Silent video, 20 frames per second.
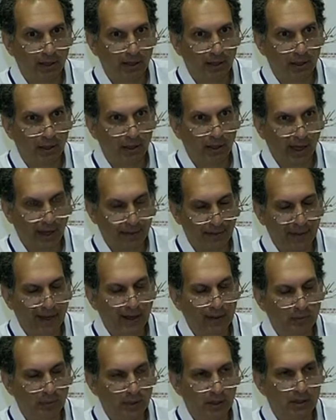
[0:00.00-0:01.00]
uh, and
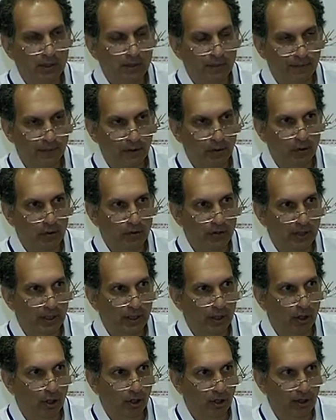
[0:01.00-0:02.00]
that means
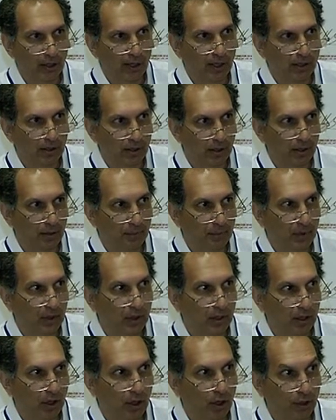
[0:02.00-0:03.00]
focusing on a, uh,
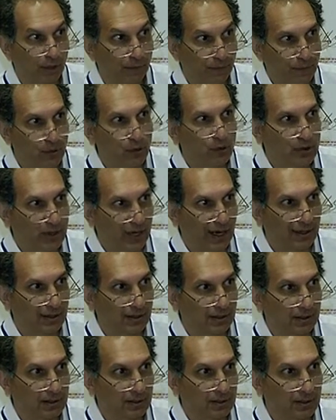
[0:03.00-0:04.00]
uh, on a few
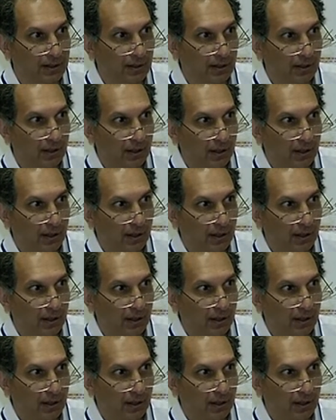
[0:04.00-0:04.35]
sectors,